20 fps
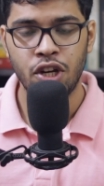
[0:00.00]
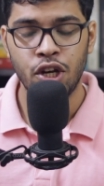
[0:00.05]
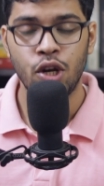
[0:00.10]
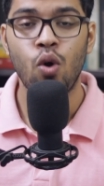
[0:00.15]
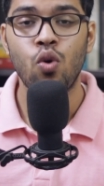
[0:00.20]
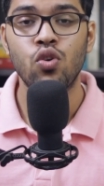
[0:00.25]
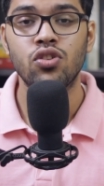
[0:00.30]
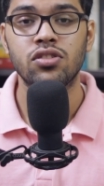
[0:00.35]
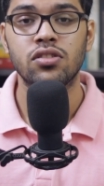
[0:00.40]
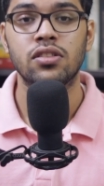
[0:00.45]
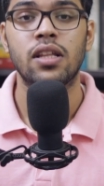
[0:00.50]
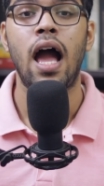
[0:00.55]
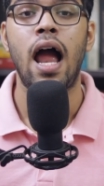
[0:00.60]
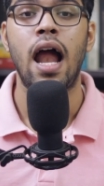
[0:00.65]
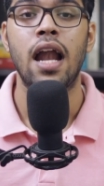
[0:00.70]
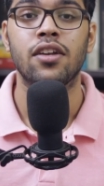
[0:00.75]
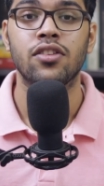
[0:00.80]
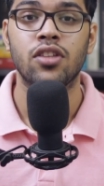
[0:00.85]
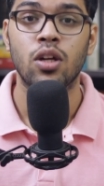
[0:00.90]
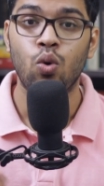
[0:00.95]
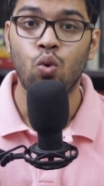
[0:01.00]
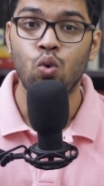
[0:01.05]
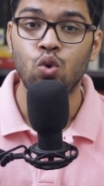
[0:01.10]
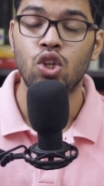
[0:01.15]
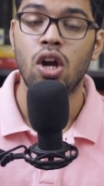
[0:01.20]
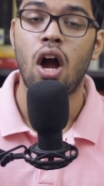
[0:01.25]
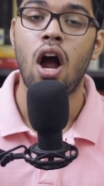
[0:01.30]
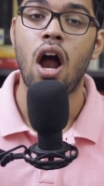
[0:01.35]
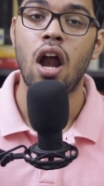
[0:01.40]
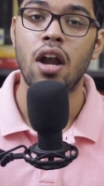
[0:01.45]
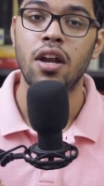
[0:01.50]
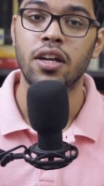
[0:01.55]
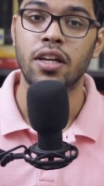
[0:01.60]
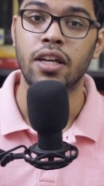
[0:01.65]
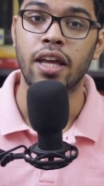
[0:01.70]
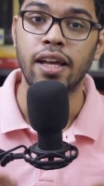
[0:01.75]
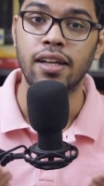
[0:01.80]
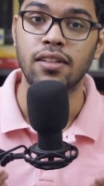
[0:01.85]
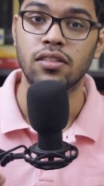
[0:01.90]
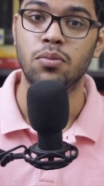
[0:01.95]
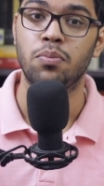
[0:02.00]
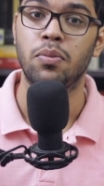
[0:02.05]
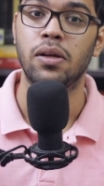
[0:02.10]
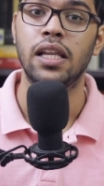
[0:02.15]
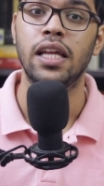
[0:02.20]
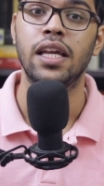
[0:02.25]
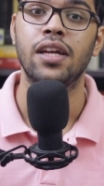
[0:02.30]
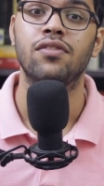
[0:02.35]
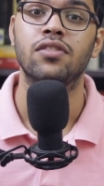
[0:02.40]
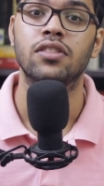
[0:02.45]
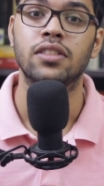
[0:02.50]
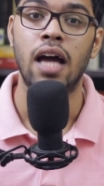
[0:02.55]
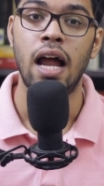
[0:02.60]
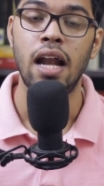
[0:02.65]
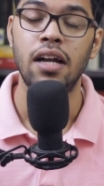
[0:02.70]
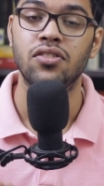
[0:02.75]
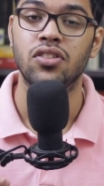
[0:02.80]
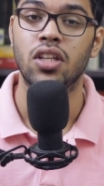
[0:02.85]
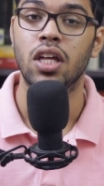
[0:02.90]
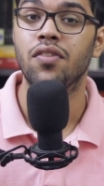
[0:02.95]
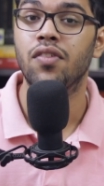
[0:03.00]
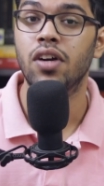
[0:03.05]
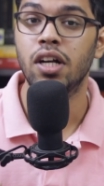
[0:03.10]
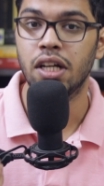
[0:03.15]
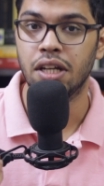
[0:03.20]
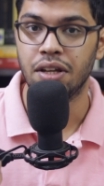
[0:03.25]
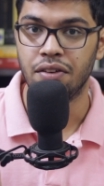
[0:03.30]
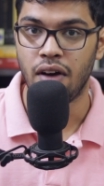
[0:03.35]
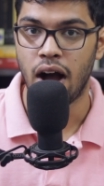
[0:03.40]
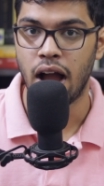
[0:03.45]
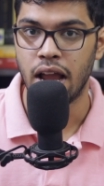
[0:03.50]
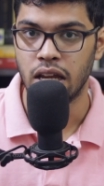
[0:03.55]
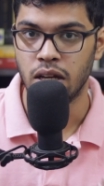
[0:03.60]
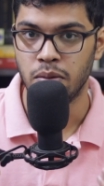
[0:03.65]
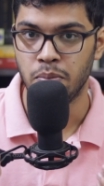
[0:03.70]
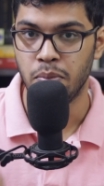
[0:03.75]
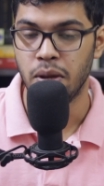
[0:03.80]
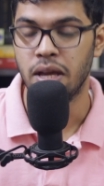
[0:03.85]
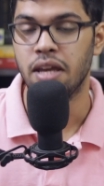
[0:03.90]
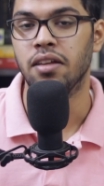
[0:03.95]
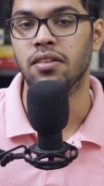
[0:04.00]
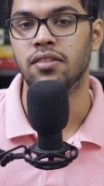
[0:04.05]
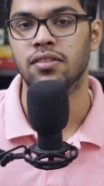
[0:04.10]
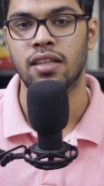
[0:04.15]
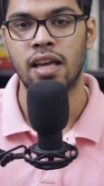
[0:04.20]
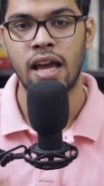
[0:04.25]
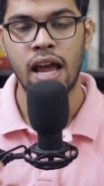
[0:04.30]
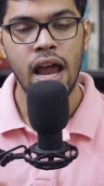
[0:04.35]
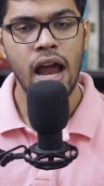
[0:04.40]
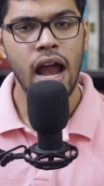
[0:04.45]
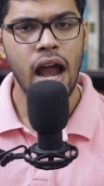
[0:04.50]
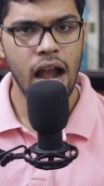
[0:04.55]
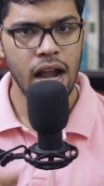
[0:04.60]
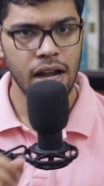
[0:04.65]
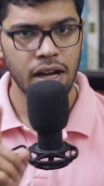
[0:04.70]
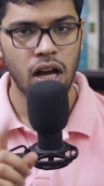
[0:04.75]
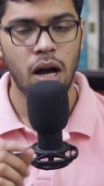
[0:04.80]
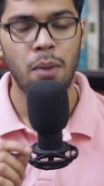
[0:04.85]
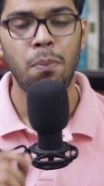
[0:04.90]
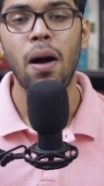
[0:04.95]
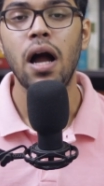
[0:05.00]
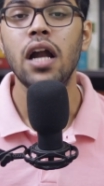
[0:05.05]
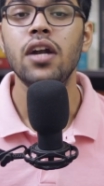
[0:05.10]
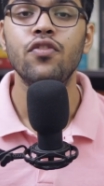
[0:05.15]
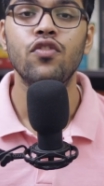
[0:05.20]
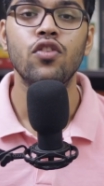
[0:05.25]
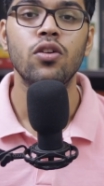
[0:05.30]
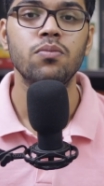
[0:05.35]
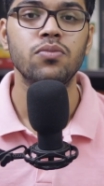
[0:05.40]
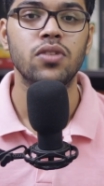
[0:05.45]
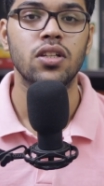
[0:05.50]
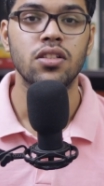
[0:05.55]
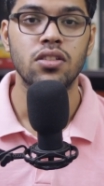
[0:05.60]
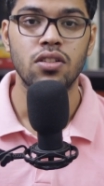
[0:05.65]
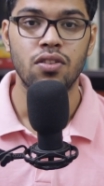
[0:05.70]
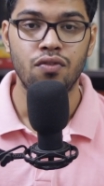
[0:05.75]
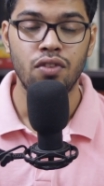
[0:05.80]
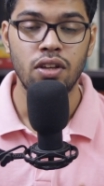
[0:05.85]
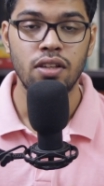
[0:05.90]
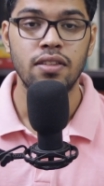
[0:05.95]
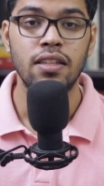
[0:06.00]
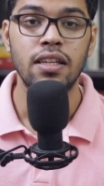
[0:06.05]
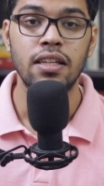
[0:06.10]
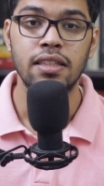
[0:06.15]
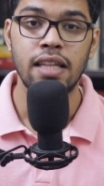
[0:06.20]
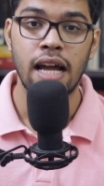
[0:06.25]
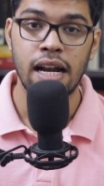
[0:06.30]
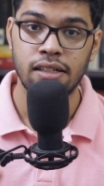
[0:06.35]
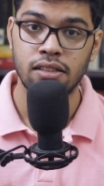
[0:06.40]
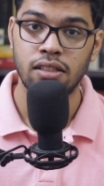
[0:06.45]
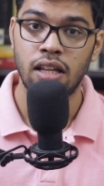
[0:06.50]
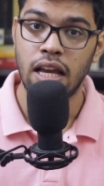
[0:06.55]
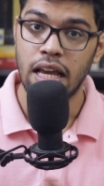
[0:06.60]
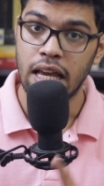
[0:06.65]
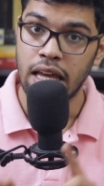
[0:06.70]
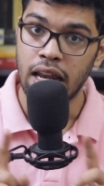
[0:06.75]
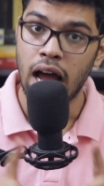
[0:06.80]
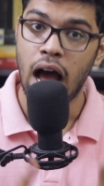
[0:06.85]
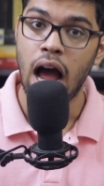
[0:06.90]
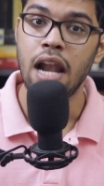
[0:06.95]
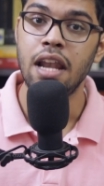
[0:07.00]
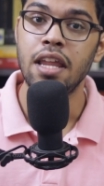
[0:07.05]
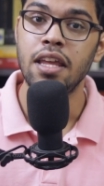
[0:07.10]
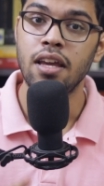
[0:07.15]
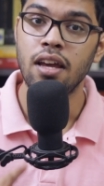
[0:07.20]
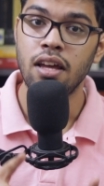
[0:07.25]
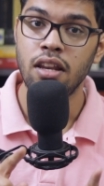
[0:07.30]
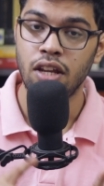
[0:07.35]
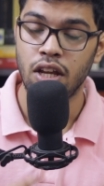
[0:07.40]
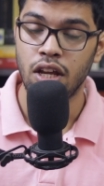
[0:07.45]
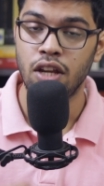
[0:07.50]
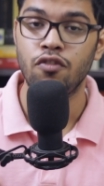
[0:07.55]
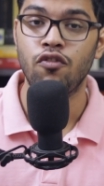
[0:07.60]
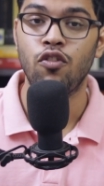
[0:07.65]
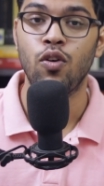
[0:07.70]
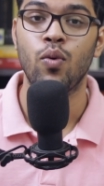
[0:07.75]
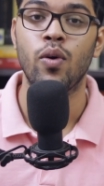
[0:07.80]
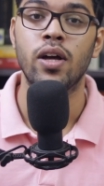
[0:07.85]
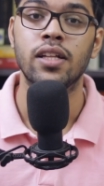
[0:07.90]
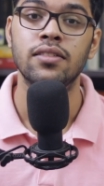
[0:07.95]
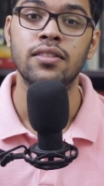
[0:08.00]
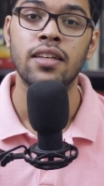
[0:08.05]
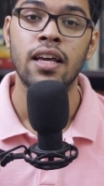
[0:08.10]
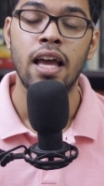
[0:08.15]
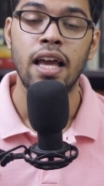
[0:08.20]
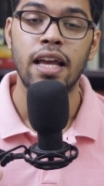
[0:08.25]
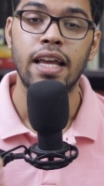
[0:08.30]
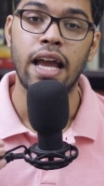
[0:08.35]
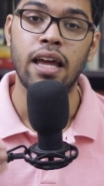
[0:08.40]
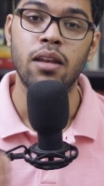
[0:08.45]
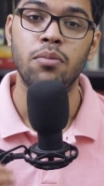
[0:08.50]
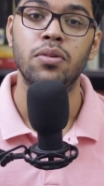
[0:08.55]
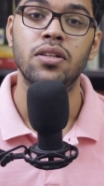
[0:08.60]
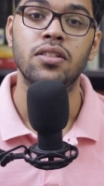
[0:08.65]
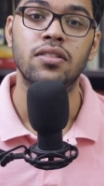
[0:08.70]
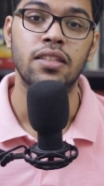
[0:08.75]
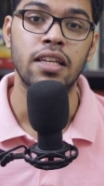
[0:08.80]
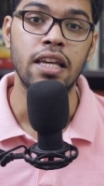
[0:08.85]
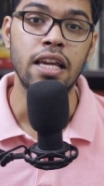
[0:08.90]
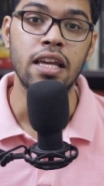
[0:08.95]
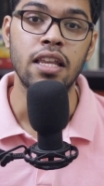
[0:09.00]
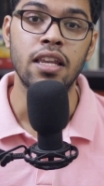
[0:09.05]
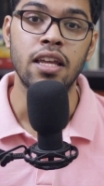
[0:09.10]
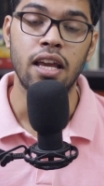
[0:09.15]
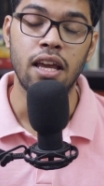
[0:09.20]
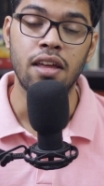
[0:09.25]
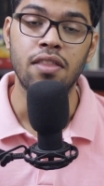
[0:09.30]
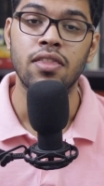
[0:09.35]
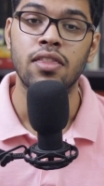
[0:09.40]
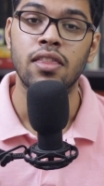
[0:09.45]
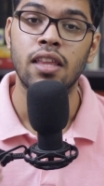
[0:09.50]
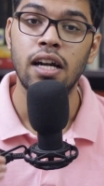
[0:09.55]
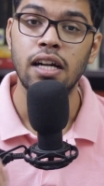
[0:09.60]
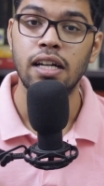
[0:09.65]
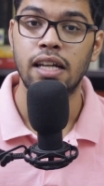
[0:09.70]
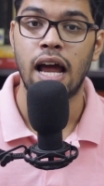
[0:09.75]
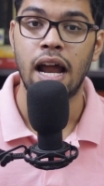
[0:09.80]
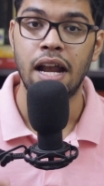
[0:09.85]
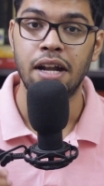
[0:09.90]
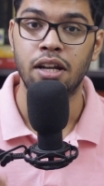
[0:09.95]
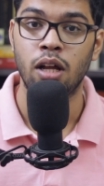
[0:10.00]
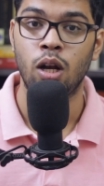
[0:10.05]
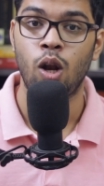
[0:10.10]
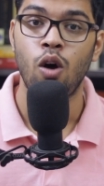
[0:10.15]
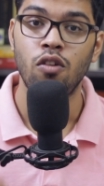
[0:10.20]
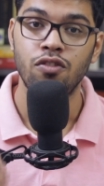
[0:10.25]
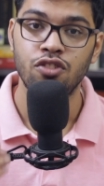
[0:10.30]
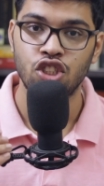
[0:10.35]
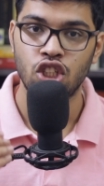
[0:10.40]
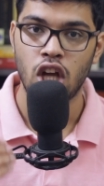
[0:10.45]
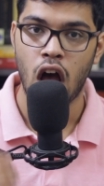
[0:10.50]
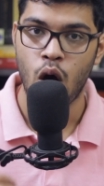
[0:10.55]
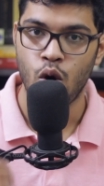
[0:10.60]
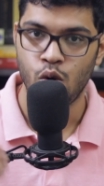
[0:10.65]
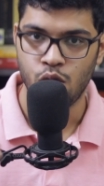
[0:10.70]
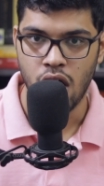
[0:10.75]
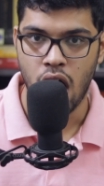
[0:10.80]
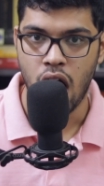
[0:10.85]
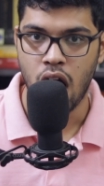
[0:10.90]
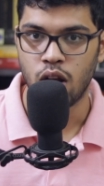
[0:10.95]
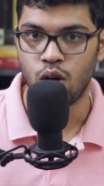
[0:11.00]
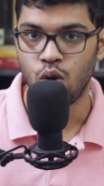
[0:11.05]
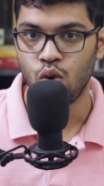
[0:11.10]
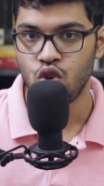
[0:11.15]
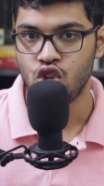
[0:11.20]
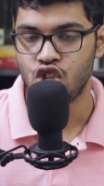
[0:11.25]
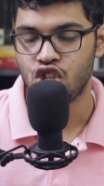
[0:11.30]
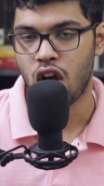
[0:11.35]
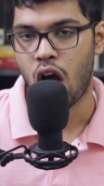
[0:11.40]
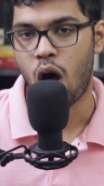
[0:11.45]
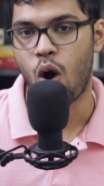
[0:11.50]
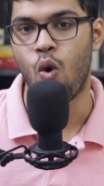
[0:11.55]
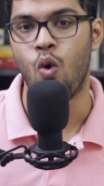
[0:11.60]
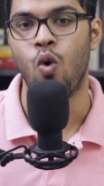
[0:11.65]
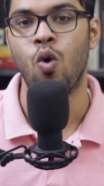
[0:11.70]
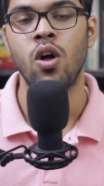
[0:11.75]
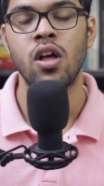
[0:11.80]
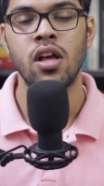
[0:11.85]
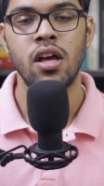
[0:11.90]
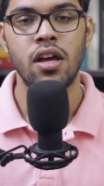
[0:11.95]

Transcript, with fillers: denotes that the Kushan kings believed that they were divine beings. And apart apart from this, we see that the Iranian influence can be seen in the title of Shahnano Shah.